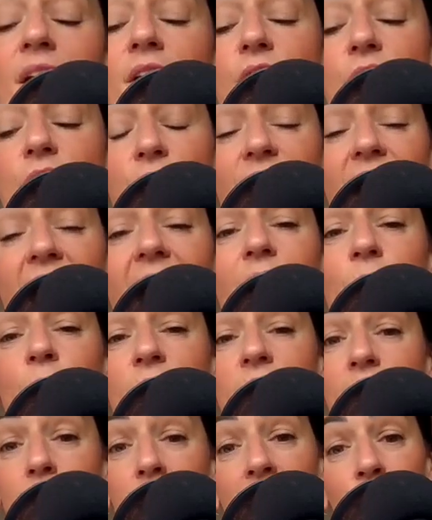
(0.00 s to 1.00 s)
So that was
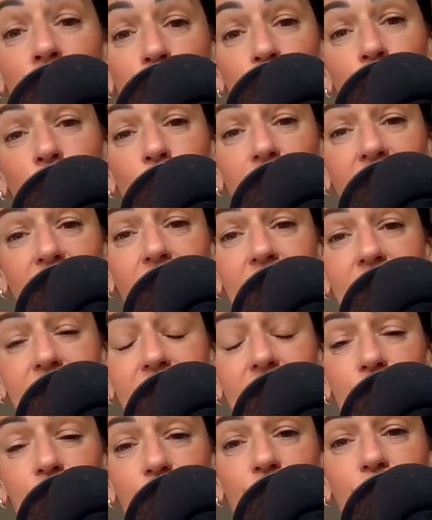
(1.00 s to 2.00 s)
a powerful
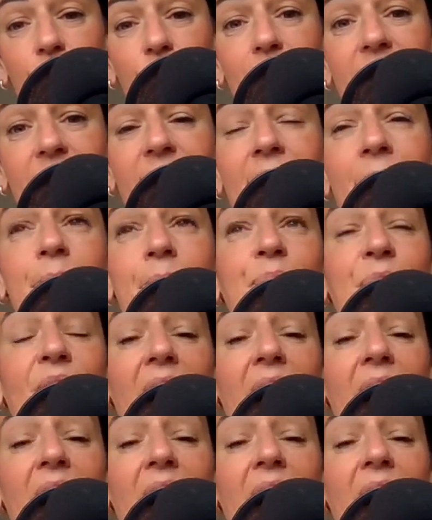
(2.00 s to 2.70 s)
realization for me.